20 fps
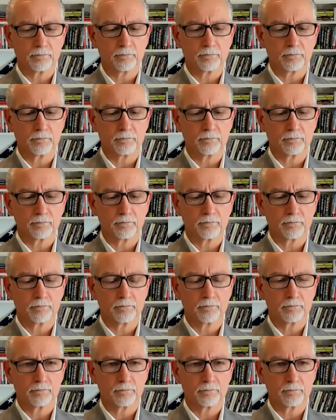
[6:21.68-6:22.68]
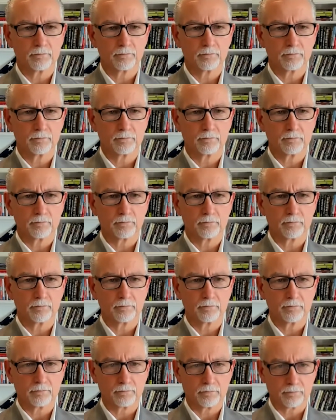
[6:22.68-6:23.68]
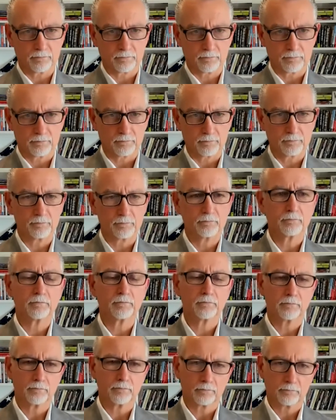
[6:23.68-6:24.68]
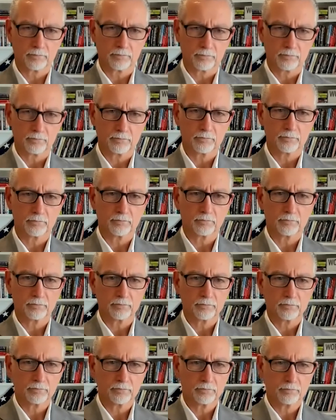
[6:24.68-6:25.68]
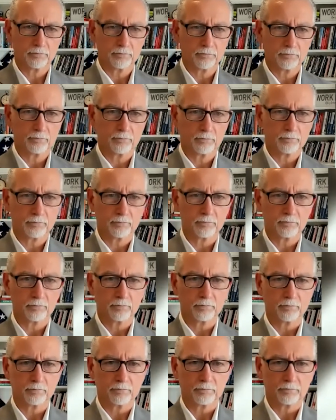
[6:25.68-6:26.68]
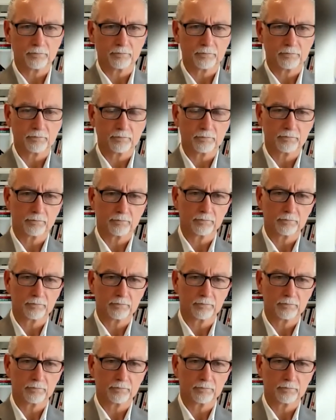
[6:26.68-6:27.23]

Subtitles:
(silent)